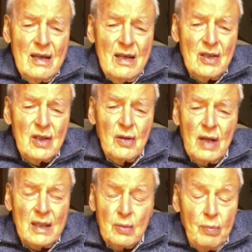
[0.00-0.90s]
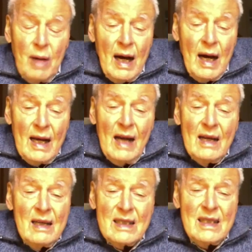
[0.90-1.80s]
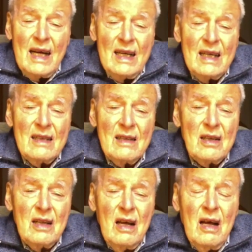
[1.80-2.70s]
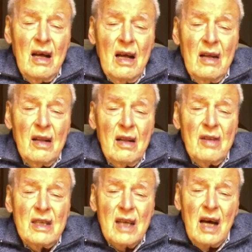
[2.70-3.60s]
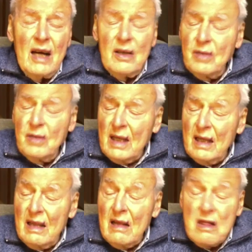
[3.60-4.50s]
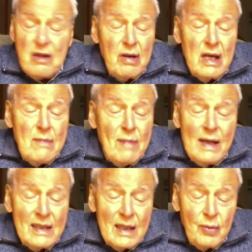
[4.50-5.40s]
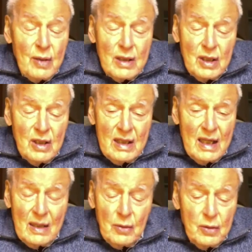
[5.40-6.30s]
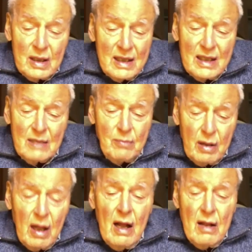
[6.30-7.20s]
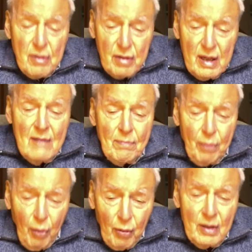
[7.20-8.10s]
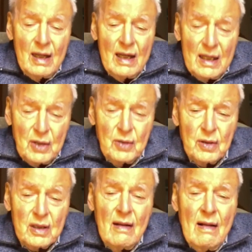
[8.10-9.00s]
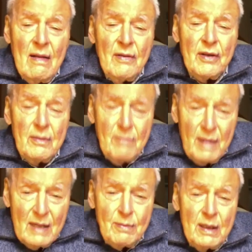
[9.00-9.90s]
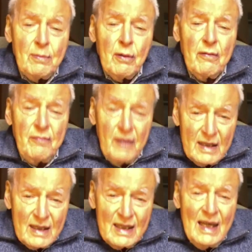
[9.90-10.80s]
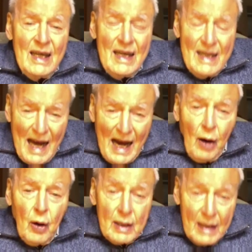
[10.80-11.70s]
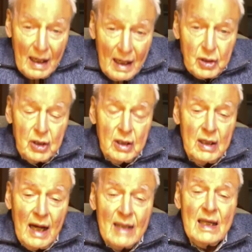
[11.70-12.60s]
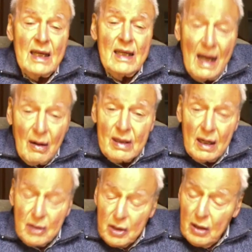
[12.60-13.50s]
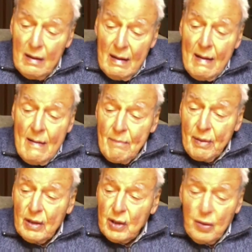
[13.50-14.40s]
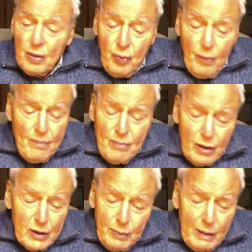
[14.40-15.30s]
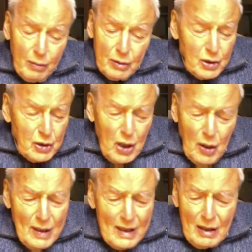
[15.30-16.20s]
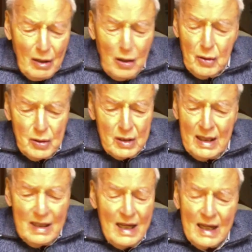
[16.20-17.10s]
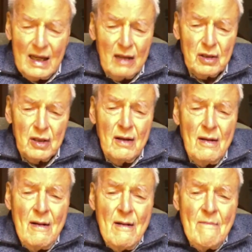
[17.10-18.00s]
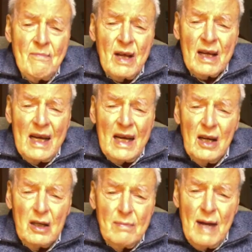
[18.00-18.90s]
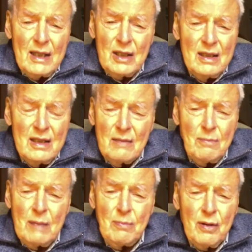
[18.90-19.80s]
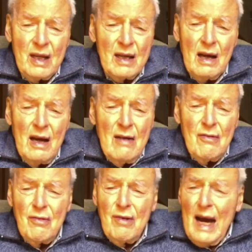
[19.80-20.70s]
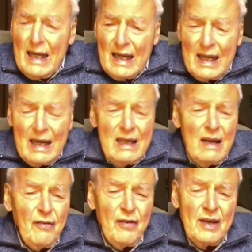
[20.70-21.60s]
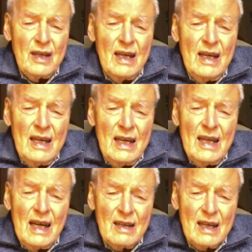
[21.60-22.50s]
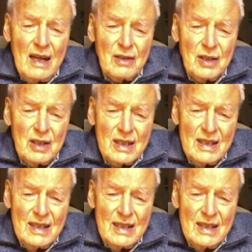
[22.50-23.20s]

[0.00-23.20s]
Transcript: So that's my understanding that these are, I don't say the three basic questions, they don't exist, but three important issues that many people face in our culture. I say in our culture because most people are so enclosed in their culture, they cannot imagine that people think radically different in other cultures.